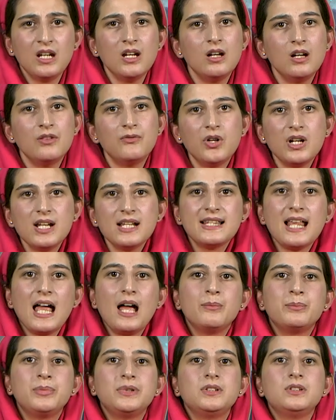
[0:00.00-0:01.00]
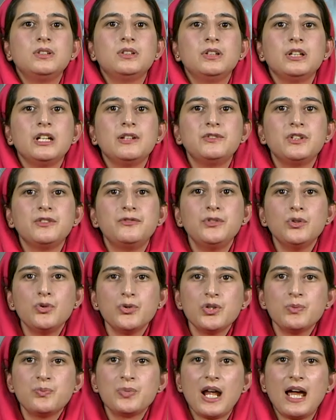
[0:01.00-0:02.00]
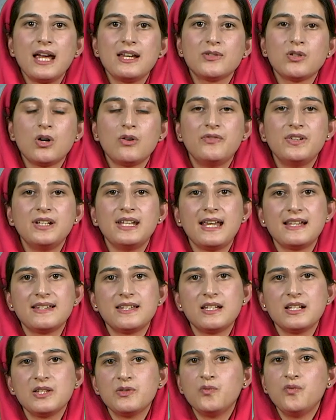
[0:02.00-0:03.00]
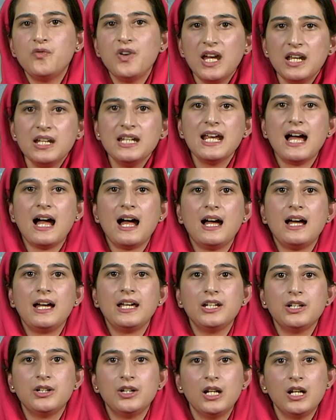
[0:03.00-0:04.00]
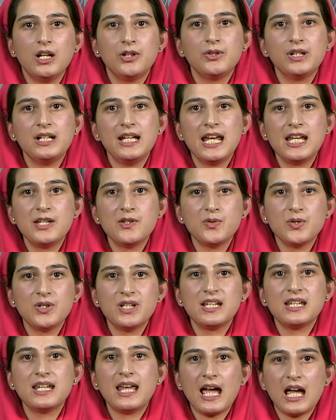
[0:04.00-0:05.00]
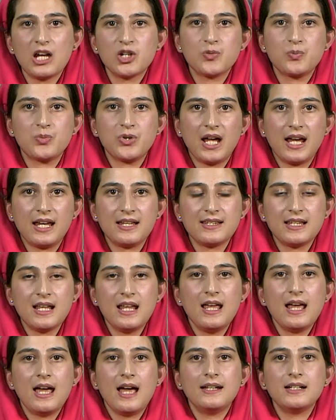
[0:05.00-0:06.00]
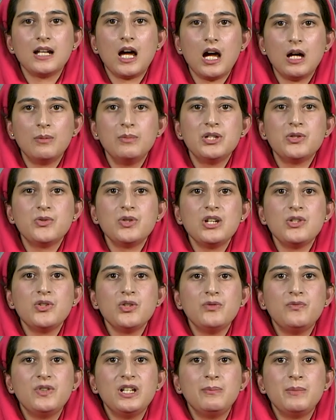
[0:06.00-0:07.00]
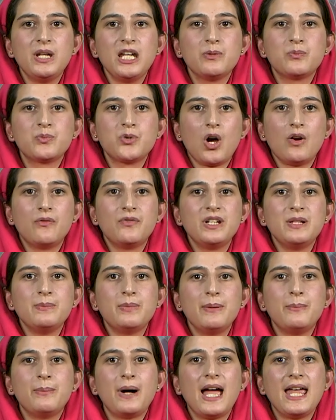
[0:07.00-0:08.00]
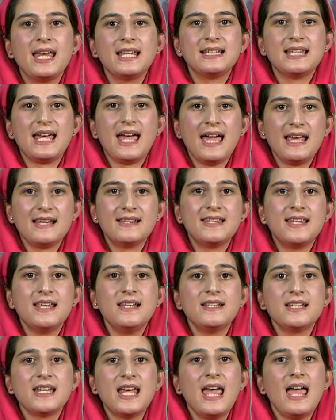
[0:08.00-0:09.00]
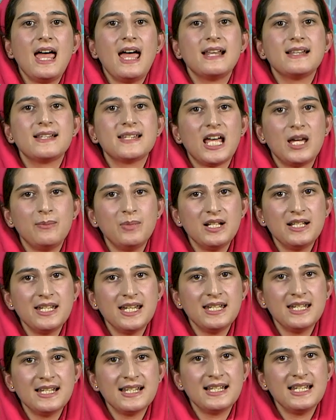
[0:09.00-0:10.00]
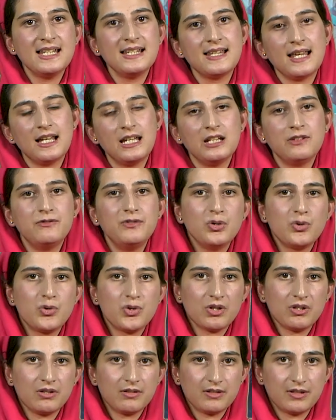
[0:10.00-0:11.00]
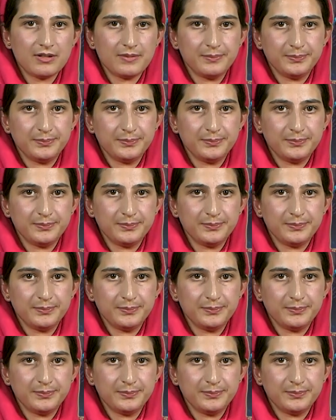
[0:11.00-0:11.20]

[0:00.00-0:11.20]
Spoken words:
For example, if the future price of an asset is very high related to the cash price, an arbitrator will make profit by buying the asset and simultaneously selling futures.